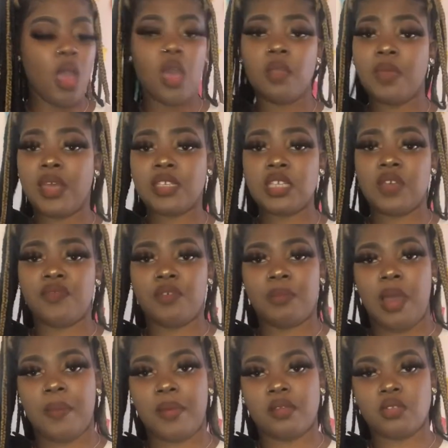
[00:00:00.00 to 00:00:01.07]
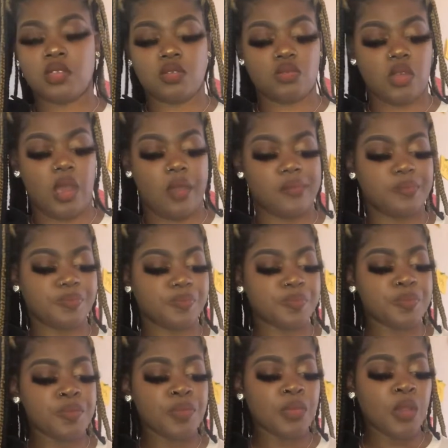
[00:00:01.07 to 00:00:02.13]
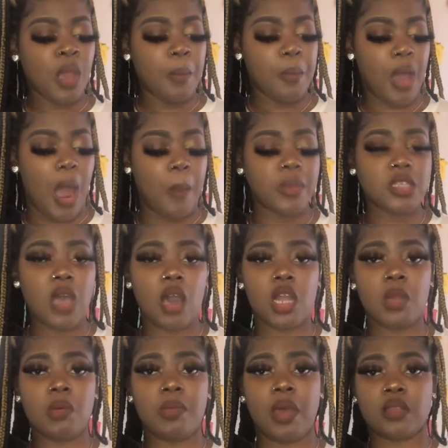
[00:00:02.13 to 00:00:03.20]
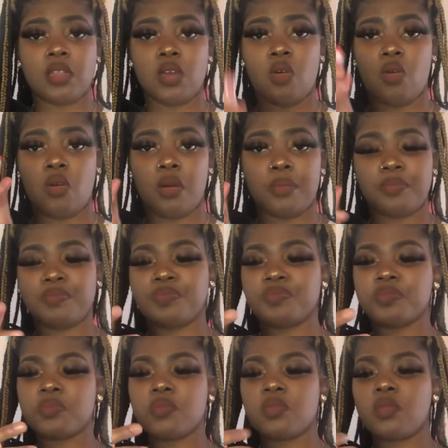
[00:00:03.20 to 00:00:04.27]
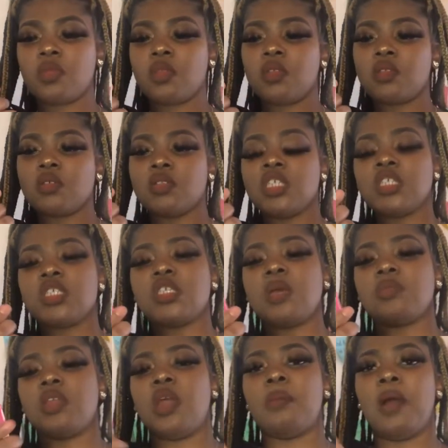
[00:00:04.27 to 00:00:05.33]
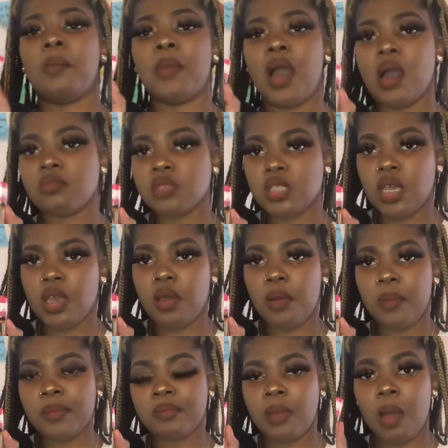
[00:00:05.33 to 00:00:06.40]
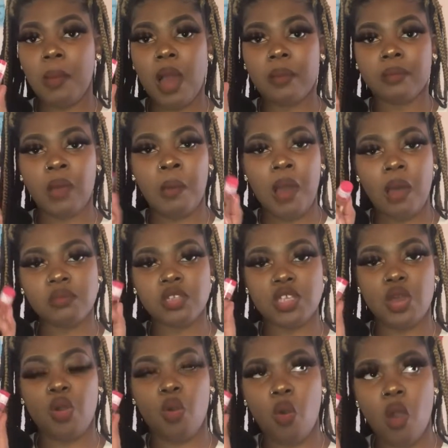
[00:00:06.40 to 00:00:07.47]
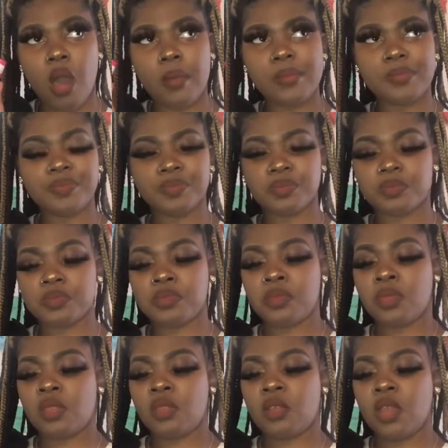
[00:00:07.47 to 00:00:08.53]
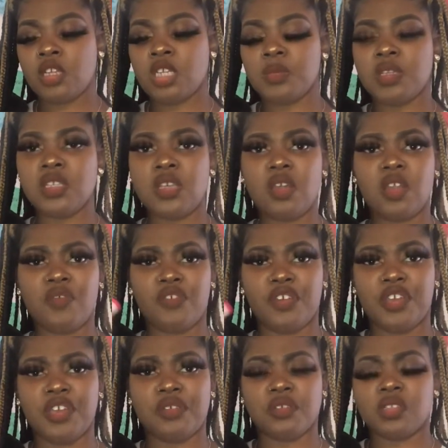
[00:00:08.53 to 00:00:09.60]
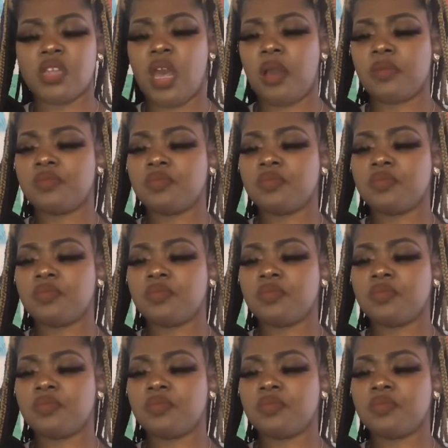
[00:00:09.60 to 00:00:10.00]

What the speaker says: That's it for my personal job. But I'm going to talk a little bit about the oil. This is something that my mom sell. My mom sell oil. She been selling it for years now.